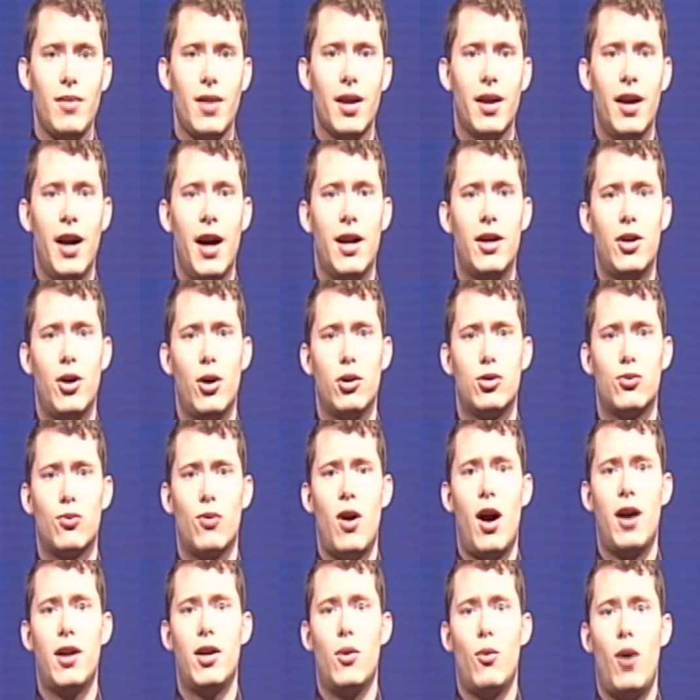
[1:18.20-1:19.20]
Head coach
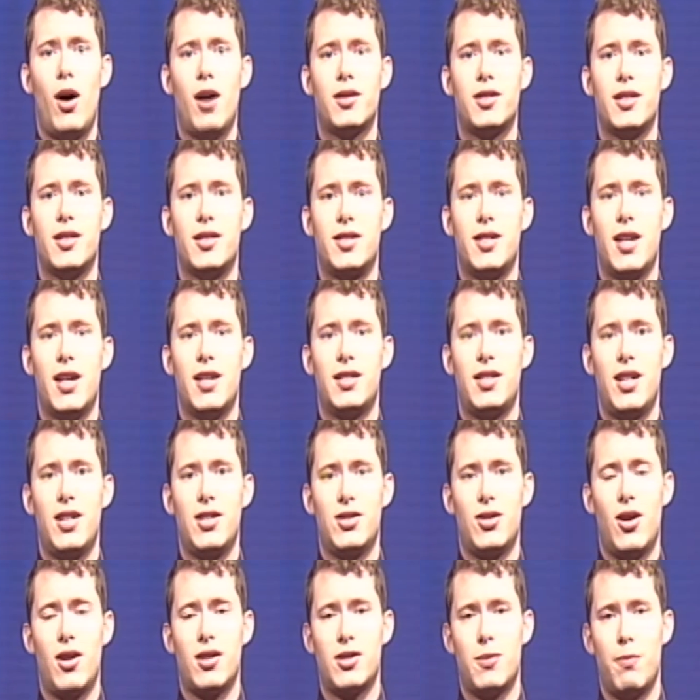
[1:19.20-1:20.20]
Rodney Watson says he
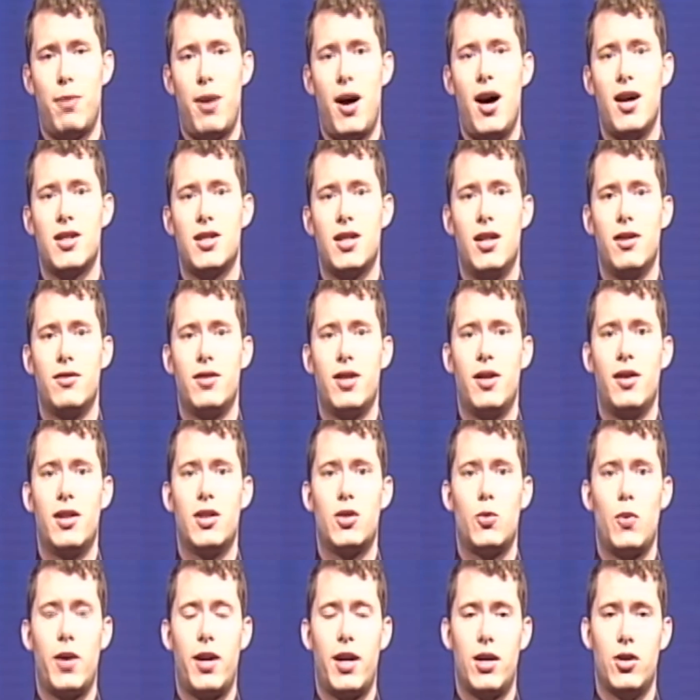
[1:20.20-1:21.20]
saw some positives in
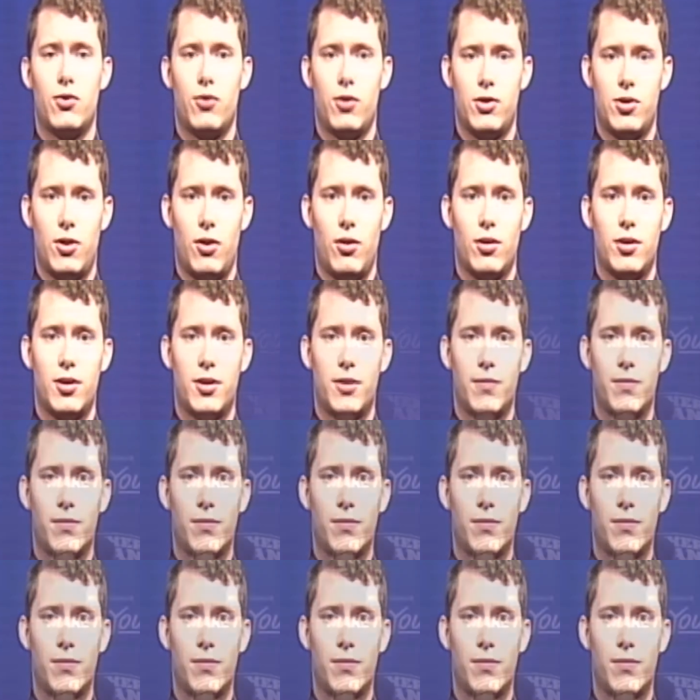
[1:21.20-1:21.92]
this weekend's results.